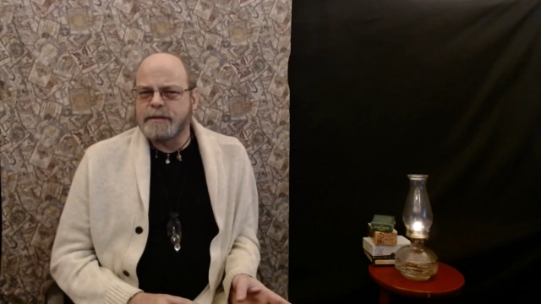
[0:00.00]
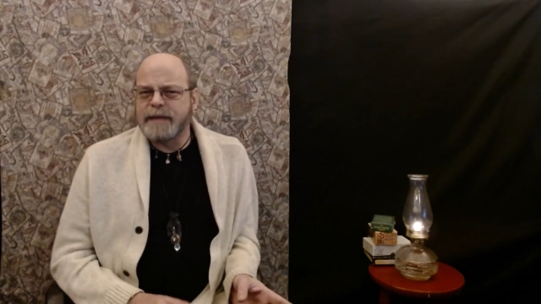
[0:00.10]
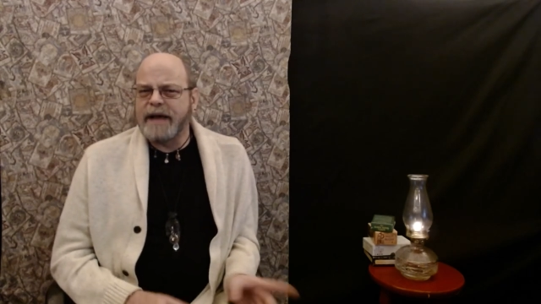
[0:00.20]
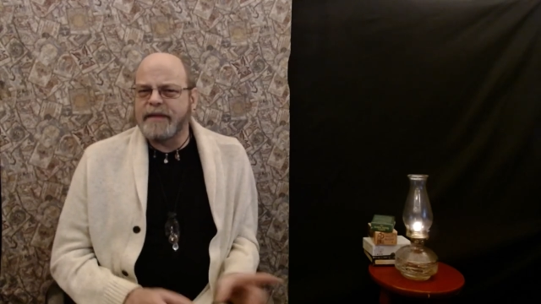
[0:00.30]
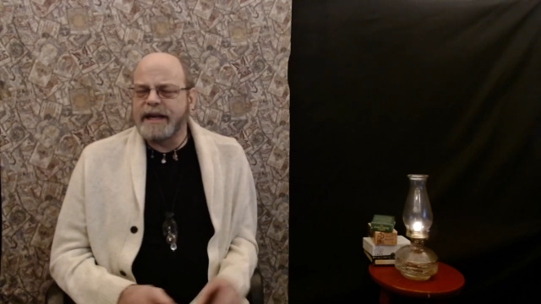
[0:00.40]

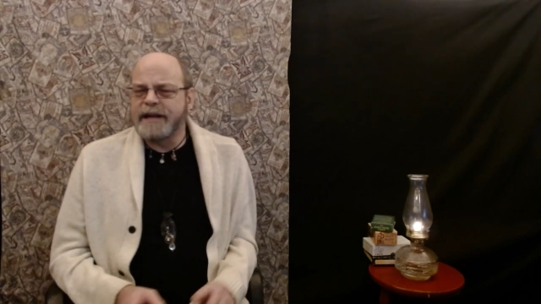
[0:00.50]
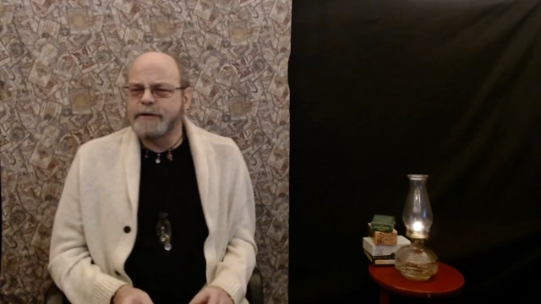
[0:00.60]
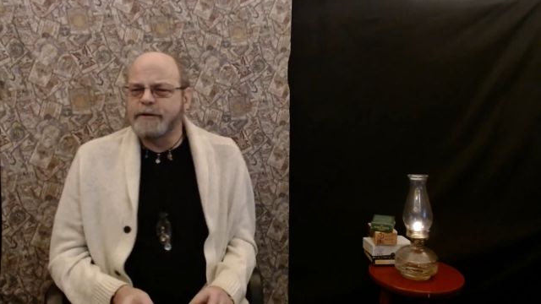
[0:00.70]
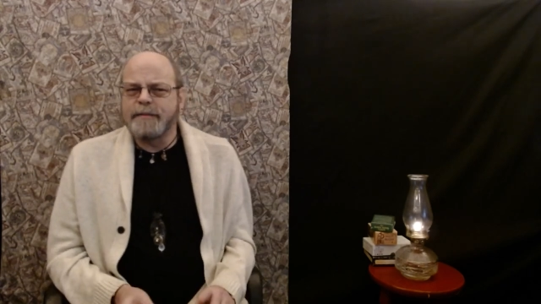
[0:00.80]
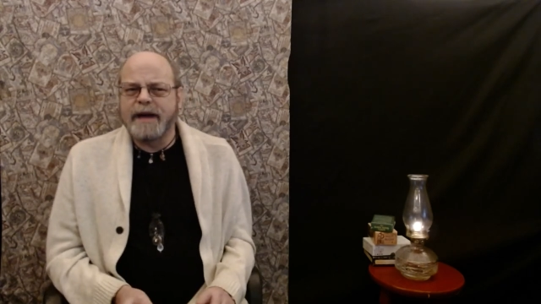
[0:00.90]
but how that
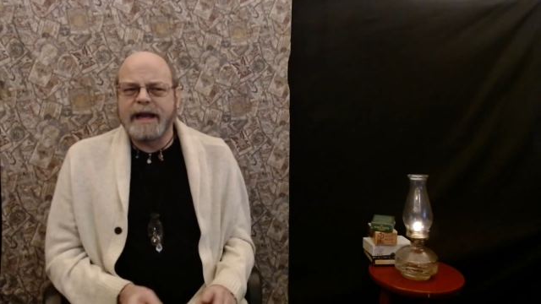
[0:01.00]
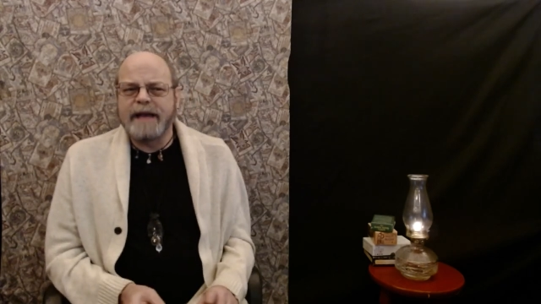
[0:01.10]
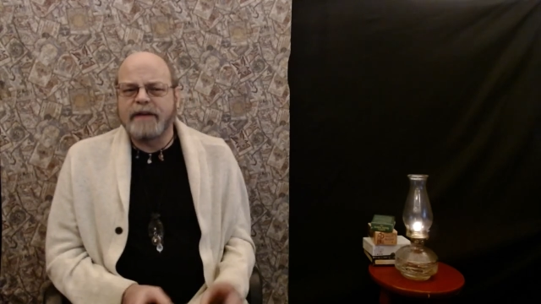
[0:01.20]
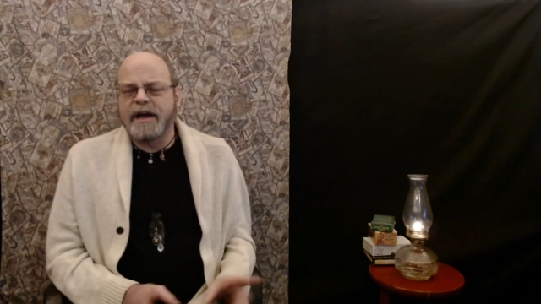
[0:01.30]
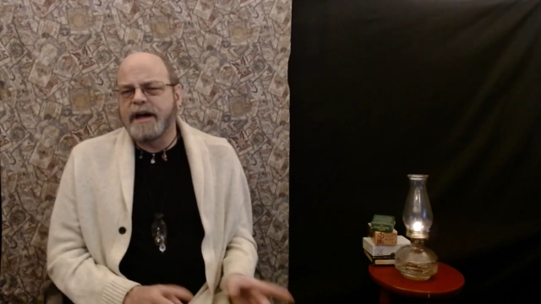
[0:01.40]
energy might
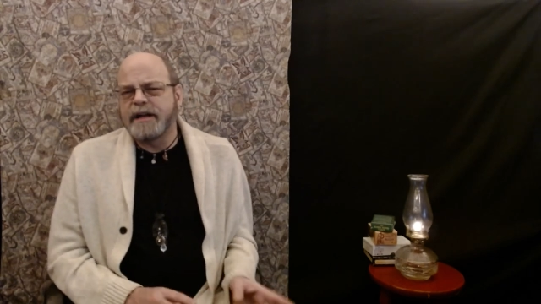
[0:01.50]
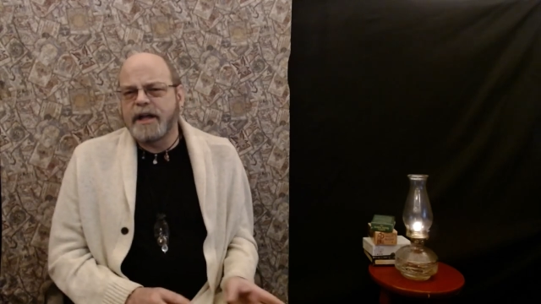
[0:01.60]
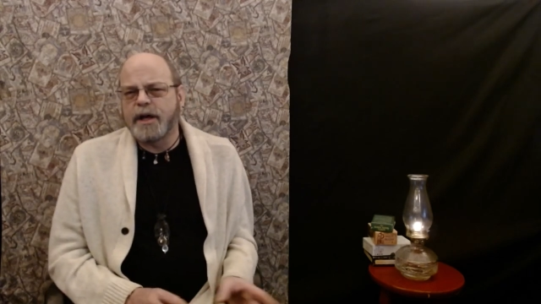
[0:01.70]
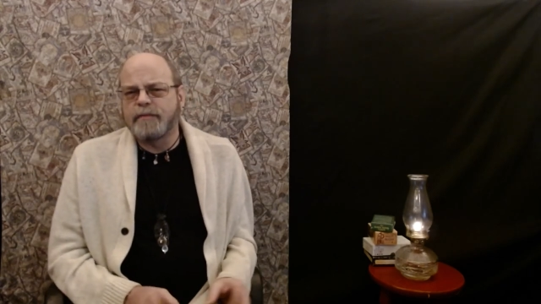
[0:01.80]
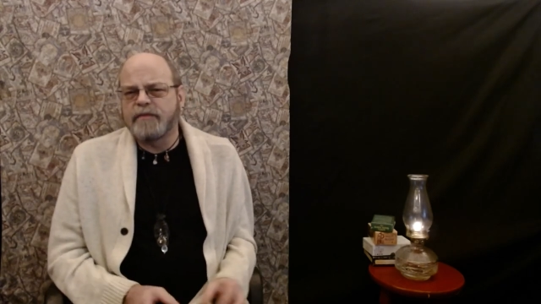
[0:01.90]
have
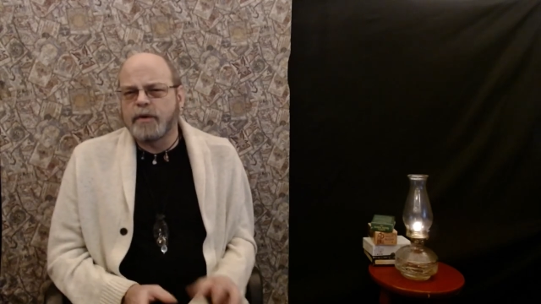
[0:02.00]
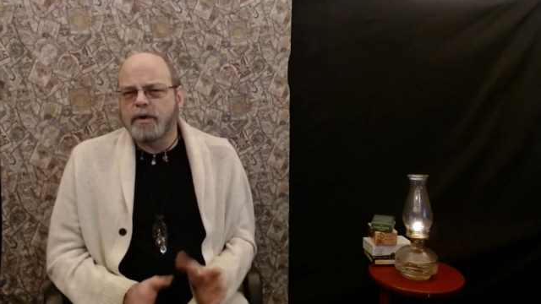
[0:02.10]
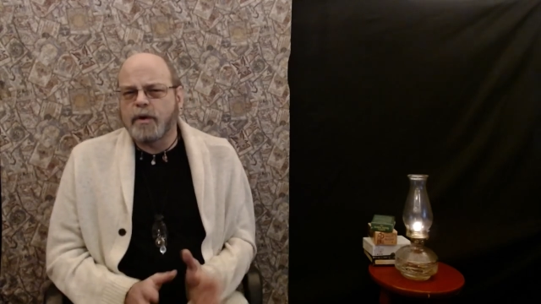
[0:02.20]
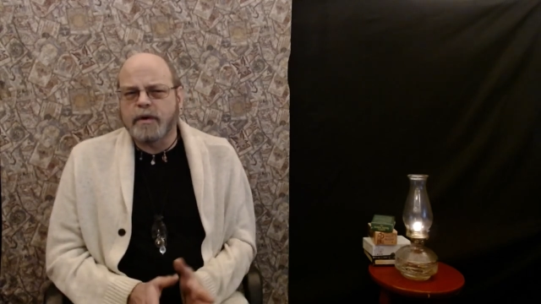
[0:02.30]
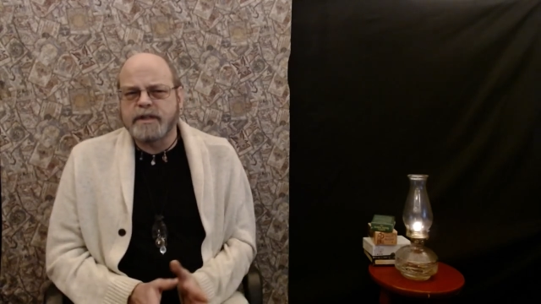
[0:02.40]
unhelpful
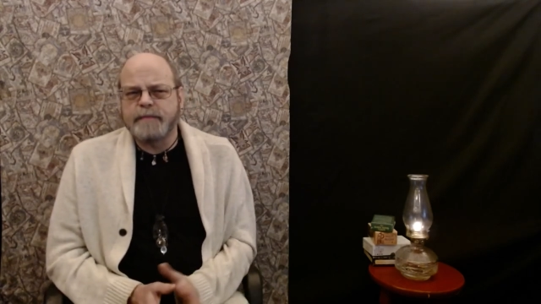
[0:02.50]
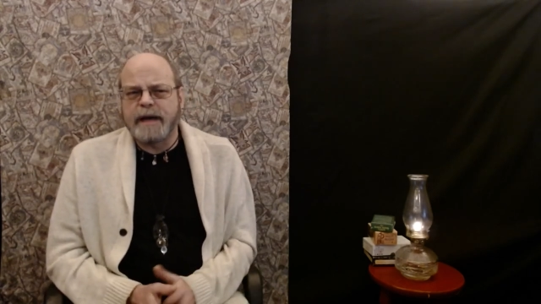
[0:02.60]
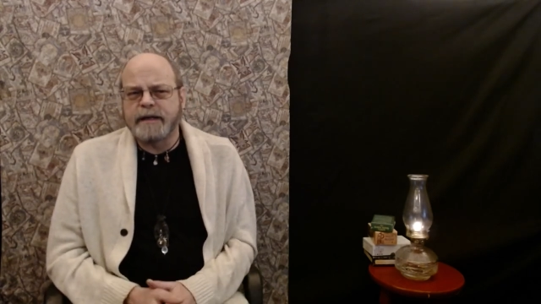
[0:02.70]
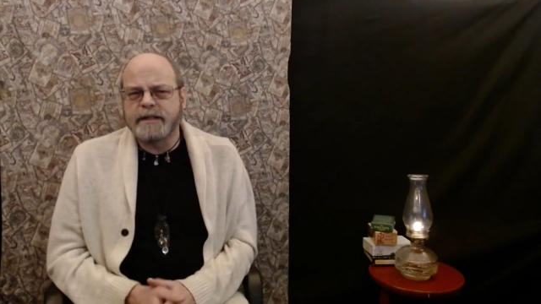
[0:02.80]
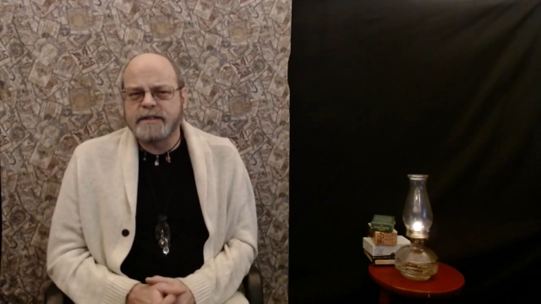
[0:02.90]

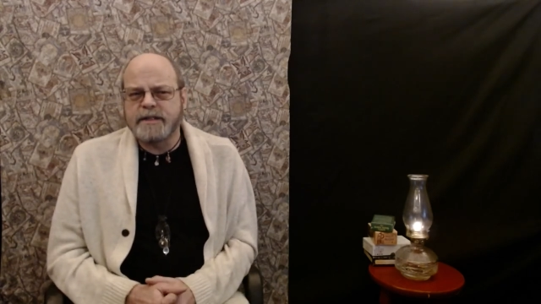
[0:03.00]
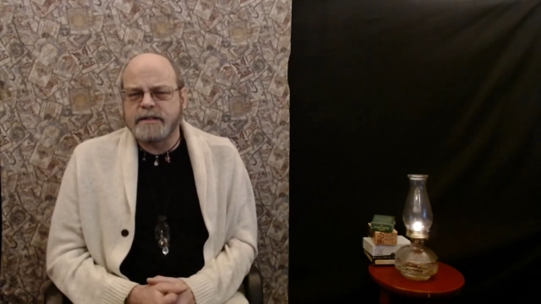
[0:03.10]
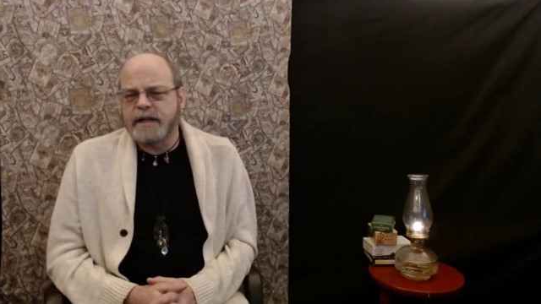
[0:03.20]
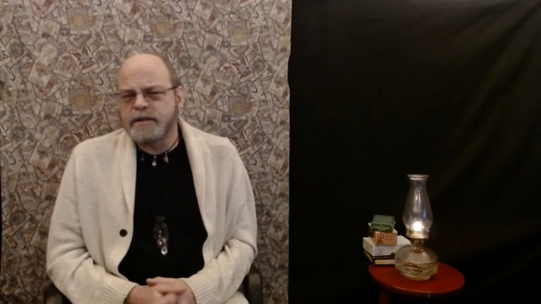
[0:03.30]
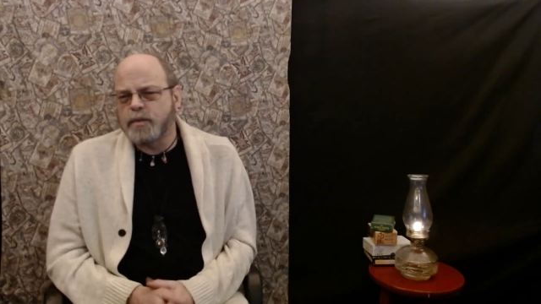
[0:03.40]

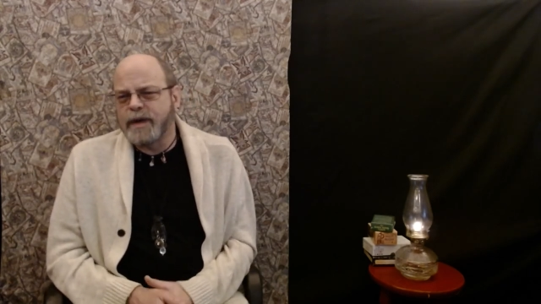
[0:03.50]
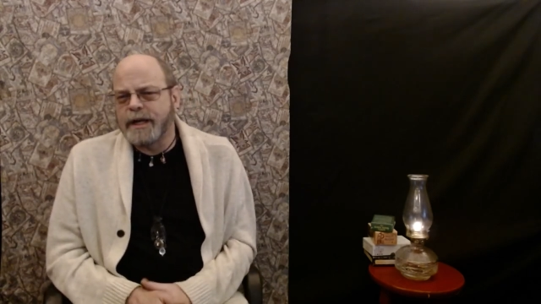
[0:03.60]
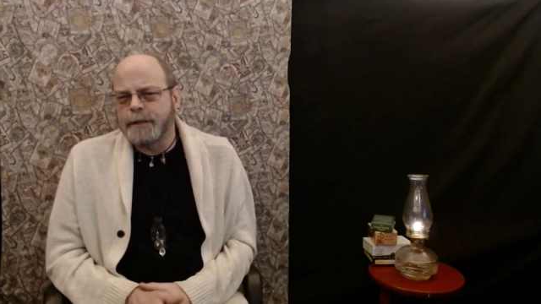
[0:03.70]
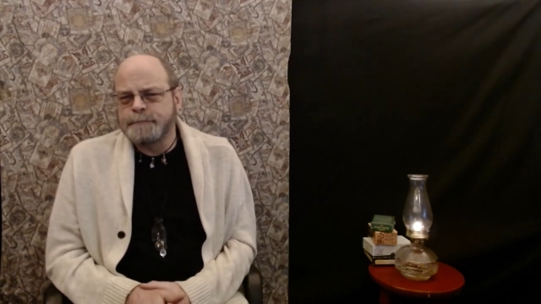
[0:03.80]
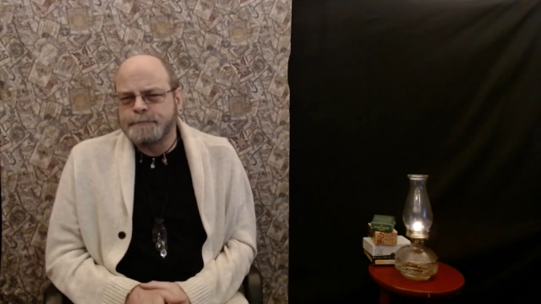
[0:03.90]
correspondences as
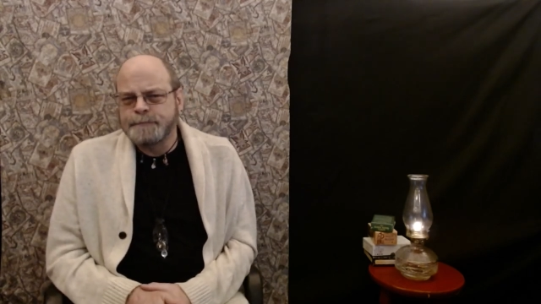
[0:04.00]
well.